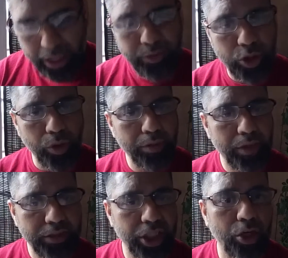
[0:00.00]
I was doing
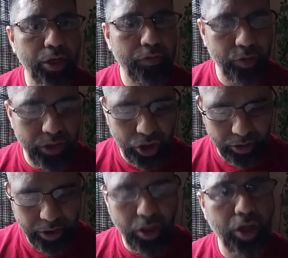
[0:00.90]
security for the
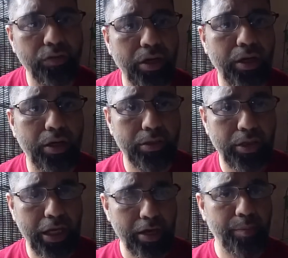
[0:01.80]
children of
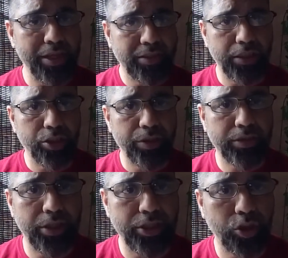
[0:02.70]
MIC during
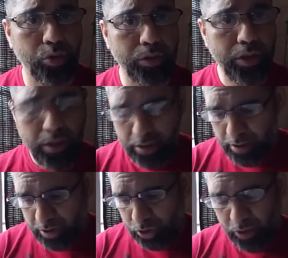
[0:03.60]
Sunday school.
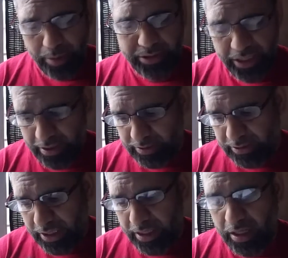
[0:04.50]
So when I'm sitting
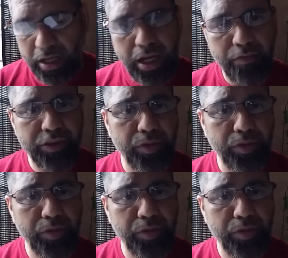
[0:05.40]
outside, Hafiz